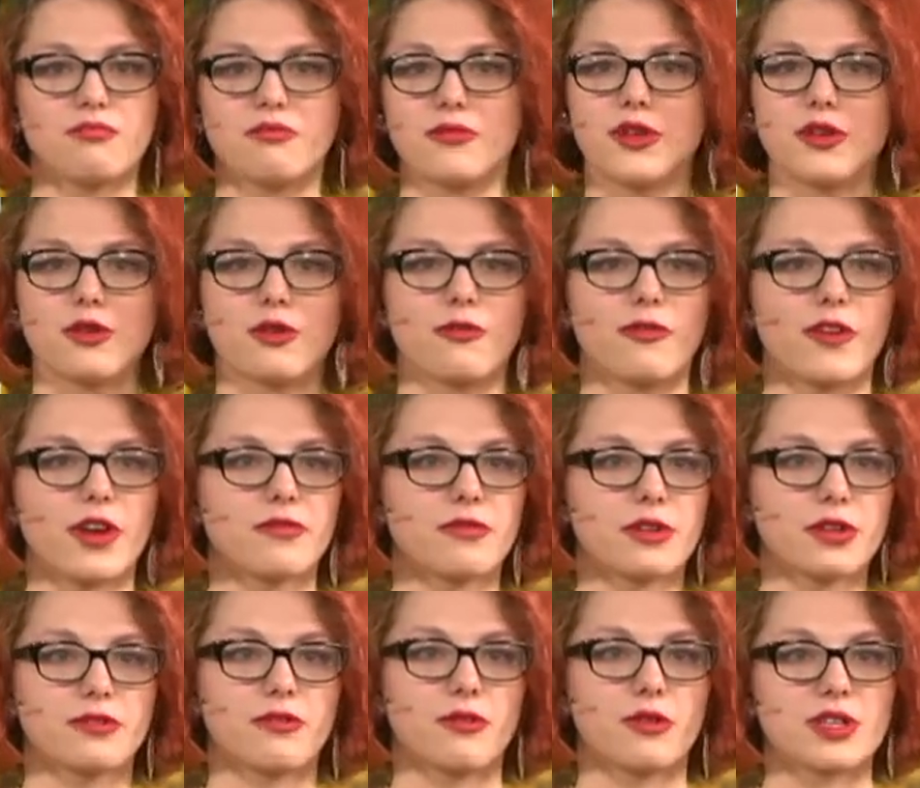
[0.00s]
your
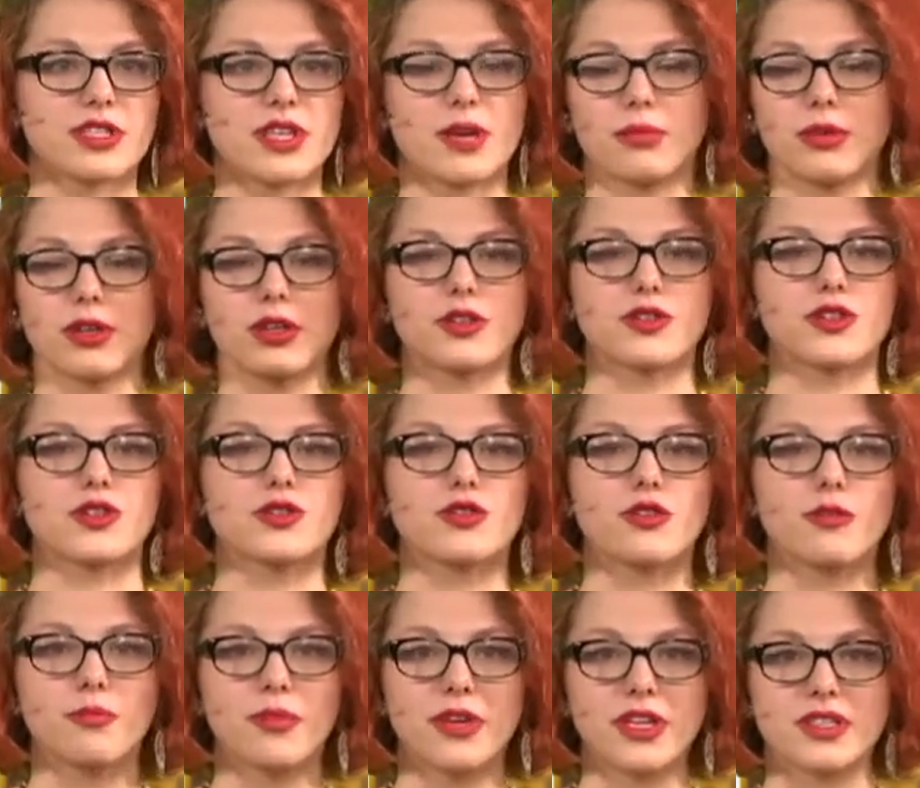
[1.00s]
favorite, for example, literature
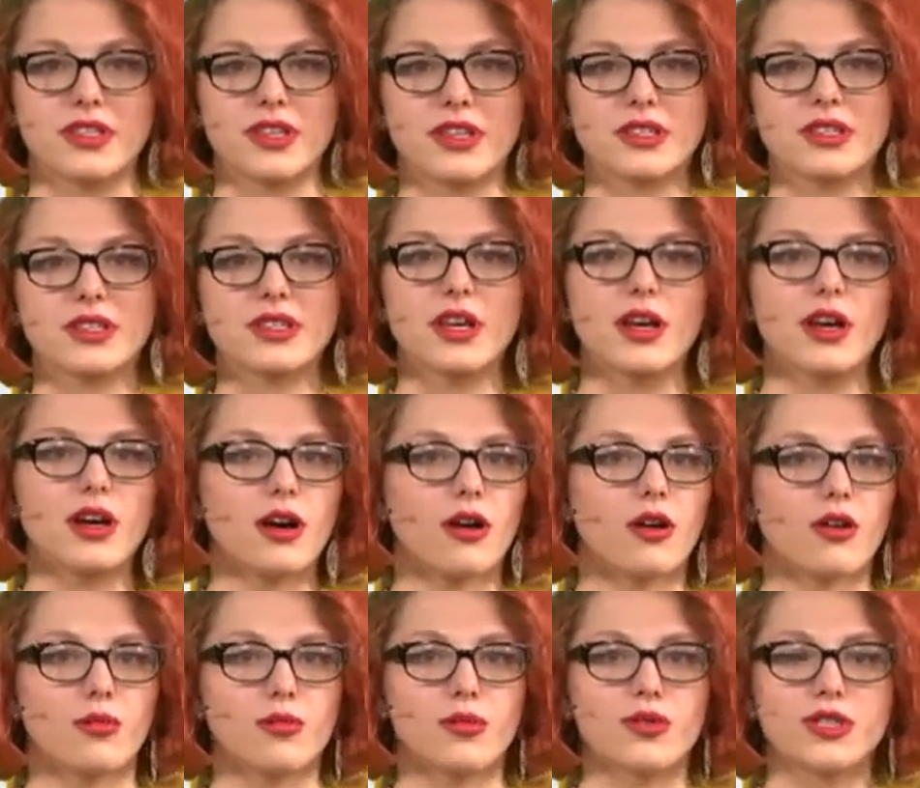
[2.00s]
pieces
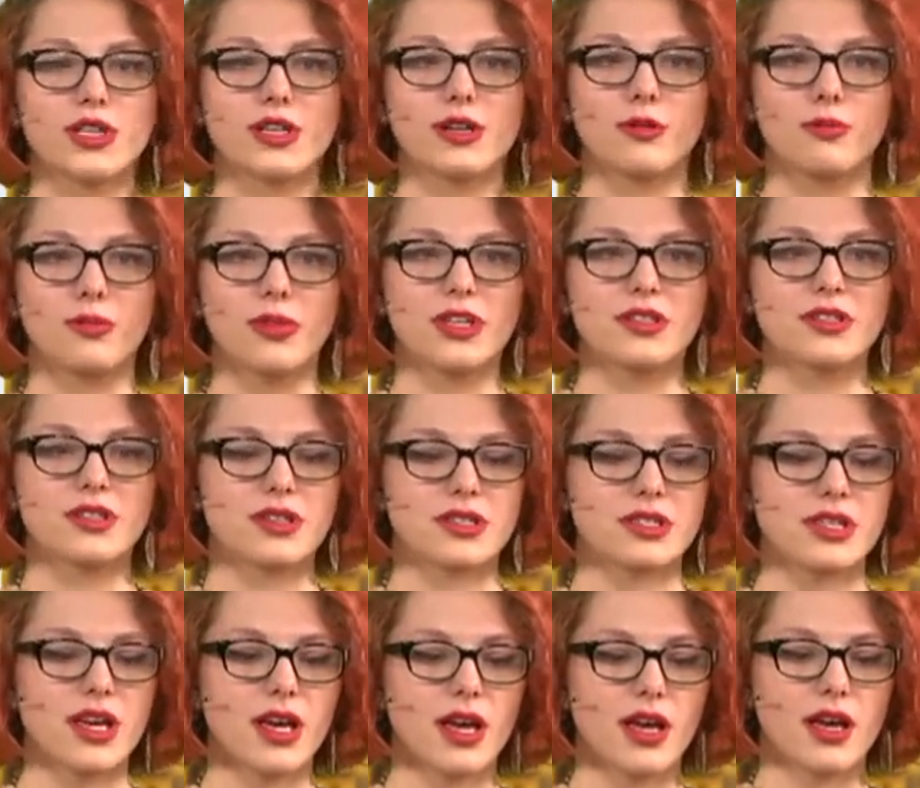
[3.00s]
or musical pieces,